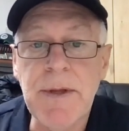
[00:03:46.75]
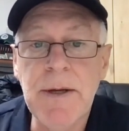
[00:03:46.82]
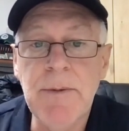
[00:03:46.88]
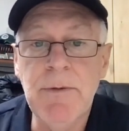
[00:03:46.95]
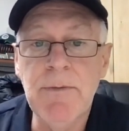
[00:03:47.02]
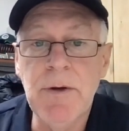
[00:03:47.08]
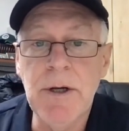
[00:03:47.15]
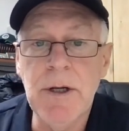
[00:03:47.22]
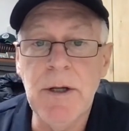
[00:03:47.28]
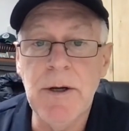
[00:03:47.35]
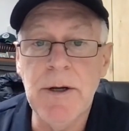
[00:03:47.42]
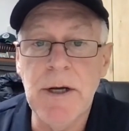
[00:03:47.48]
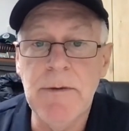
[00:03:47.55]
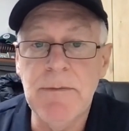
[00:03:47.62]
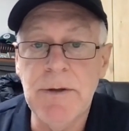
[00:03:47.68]
And we've learned a
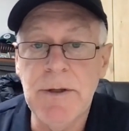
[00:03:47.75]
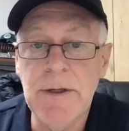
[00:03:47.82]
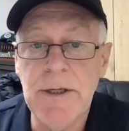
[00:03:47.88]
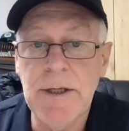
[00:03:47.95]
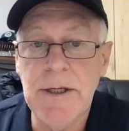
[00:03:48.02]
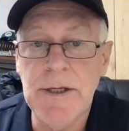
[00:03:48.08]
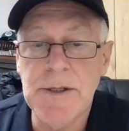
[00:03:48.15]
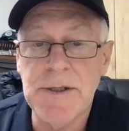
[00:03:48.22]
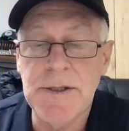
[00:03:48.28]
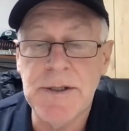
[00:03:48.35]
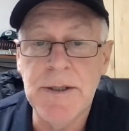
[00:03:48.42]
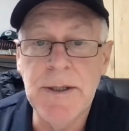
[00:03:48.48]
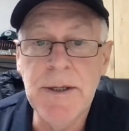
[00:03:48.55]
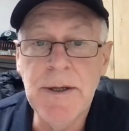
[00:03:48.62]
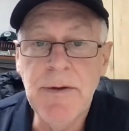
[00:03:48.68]
lot over the years
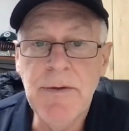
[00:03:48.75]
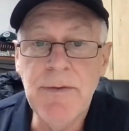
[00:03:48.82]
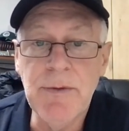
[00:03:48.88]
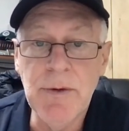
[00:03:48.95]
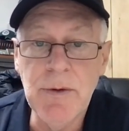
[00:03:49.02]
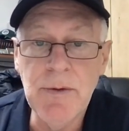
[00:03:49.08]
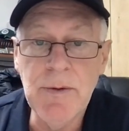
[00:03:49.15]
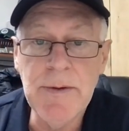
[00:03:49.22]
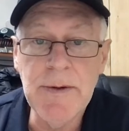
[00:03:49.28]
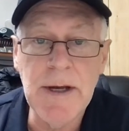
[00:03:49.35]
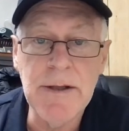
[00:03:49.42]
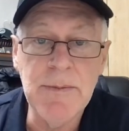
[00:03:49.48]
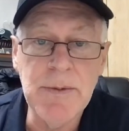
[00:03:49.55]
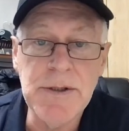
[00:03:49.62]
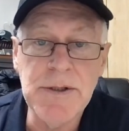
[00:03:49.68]
through
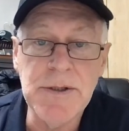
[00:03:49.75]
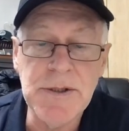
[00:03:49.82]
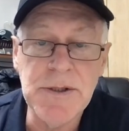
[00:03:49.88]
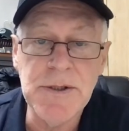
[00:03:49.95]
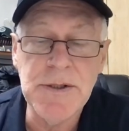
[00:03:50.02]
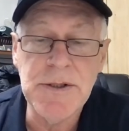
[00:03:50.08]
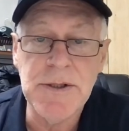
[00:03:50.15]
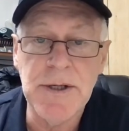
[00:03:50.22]
other businesses,